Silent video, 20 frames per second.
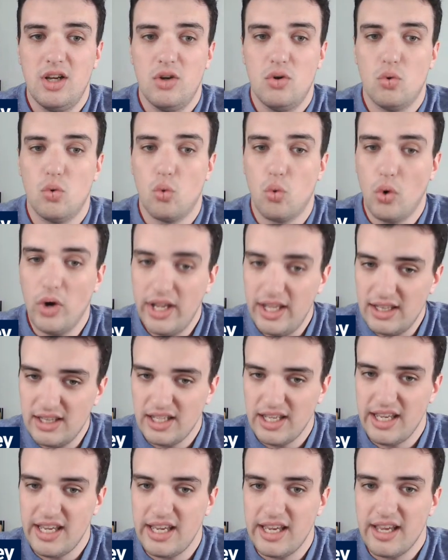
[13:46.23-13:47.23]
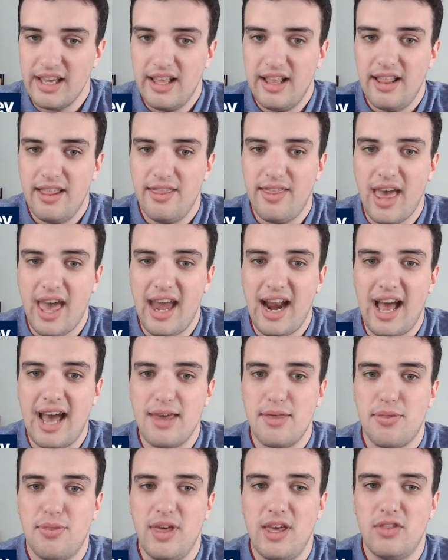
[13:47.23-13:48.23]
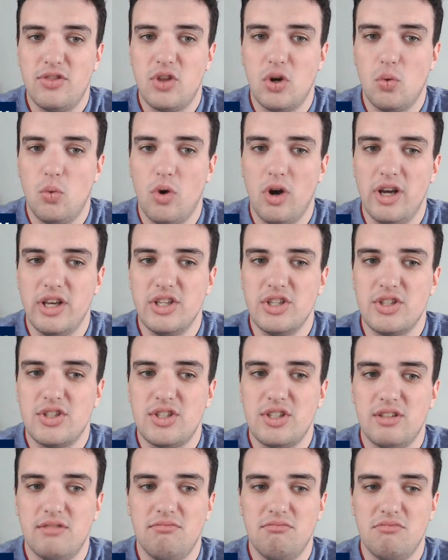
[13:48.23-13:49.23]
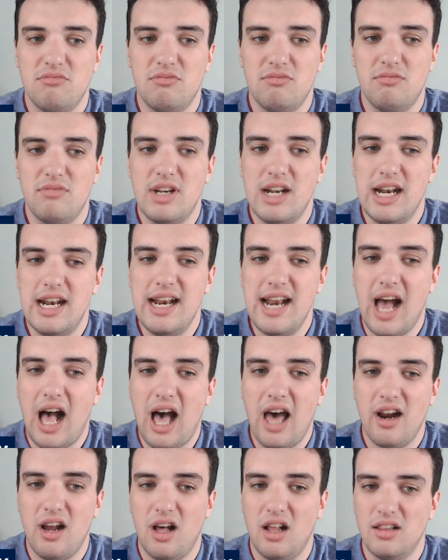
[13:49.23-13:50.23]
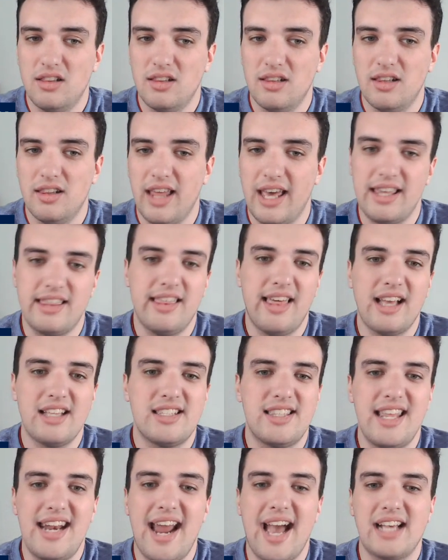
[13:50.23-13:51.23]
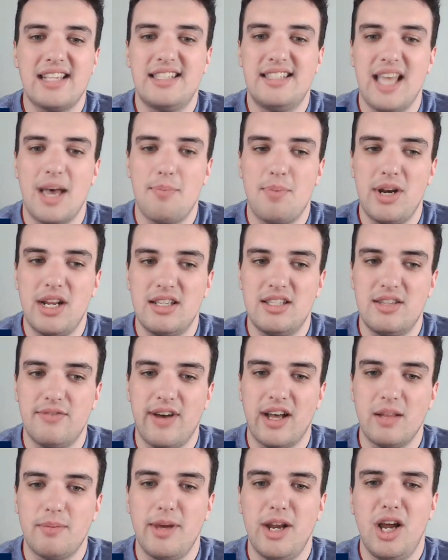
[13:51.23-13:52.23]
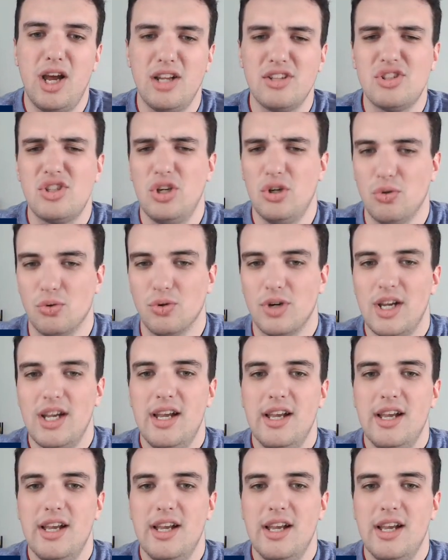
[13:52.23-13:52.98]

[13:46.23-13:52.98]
really, that I think there was not a, like, that's the next step in his development. Oh, two.